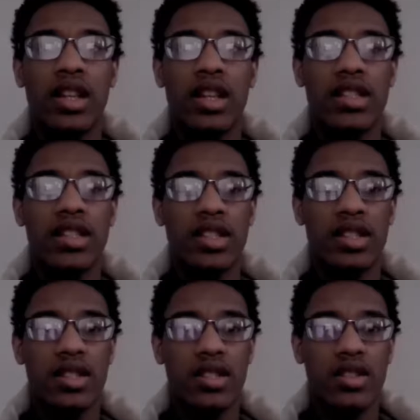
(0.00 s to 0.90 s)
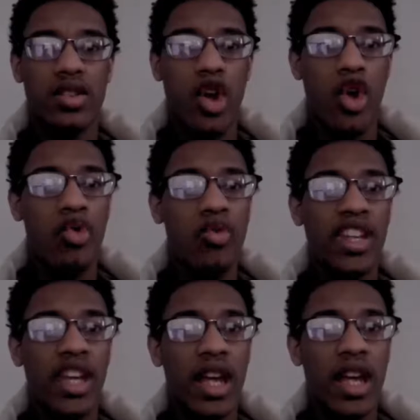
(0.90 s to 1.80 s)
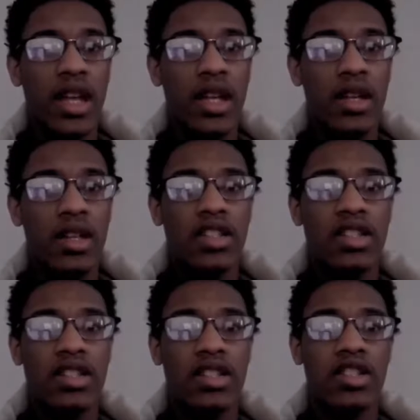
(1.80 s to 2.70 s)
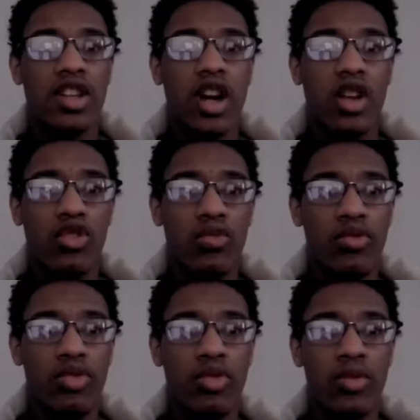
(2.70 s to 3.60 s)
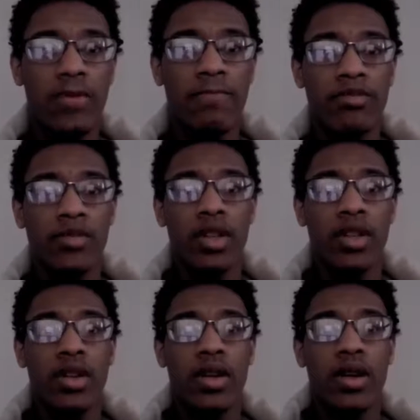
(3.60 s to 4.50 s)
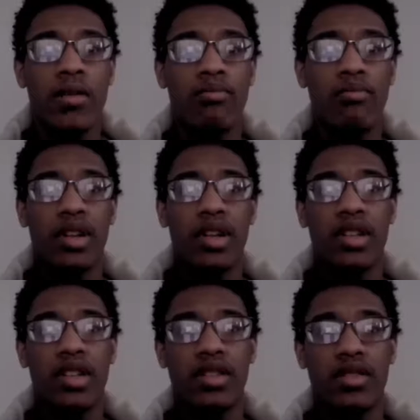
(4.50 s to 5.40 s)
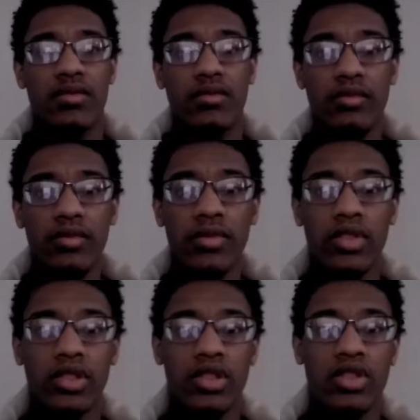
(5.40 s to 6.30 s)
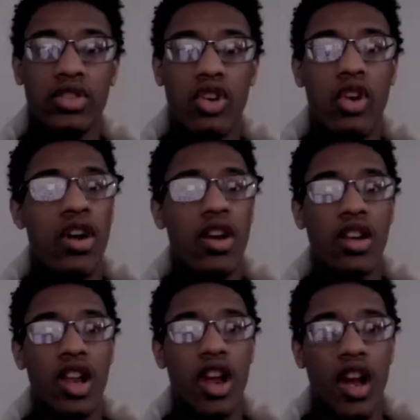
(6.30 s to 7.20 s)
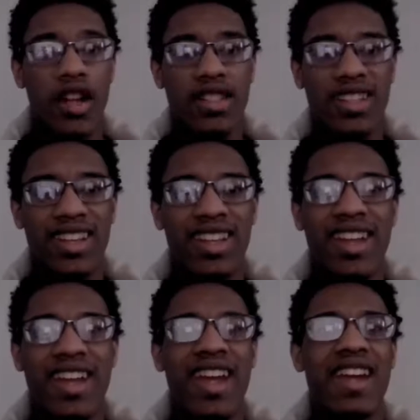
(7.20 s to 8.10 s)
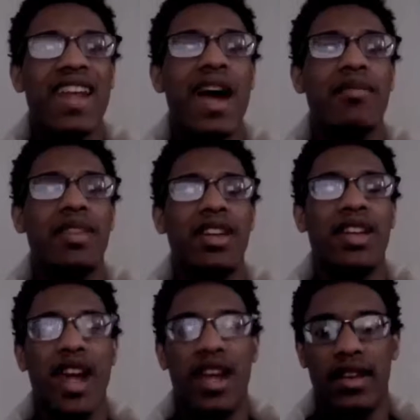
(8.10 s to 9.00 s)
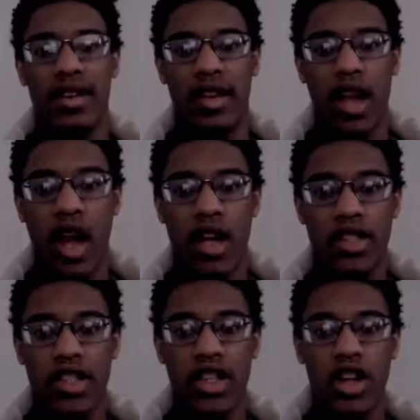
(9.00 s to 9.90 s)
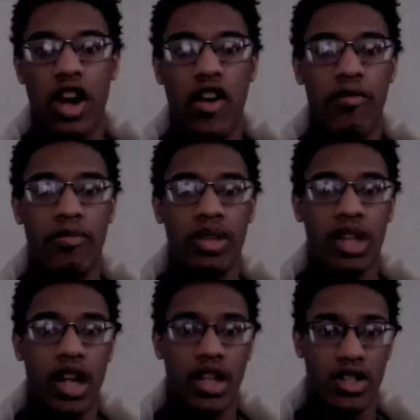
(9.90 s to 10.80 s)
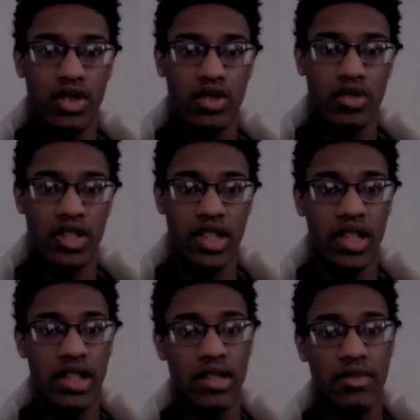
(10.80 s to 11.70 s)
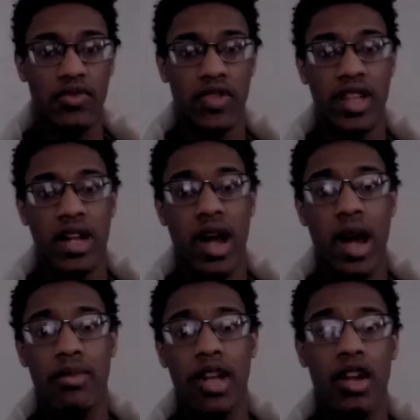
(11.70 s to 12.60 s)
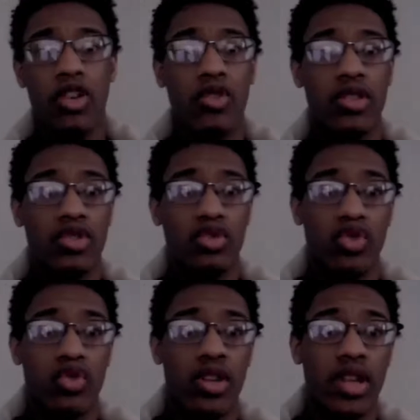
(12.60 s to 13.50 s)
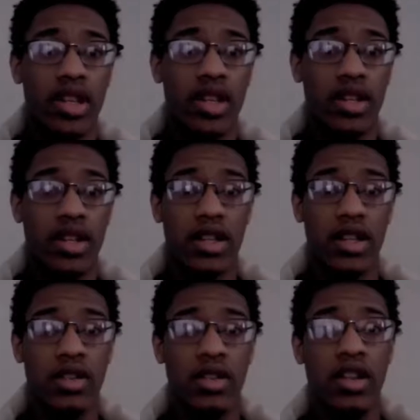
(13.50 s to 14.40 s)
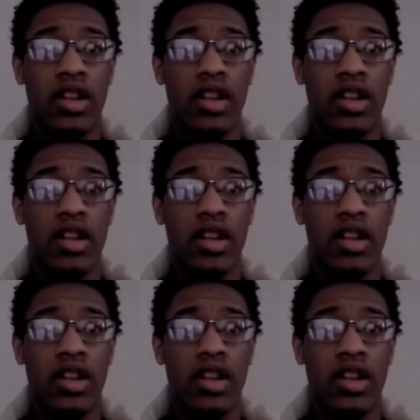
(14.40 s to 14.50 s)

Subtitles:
It's okay, it's tolerable, but there are a lot, and I mean a lot, of plot holes in this movie. Now, I'm not going to ruin anything,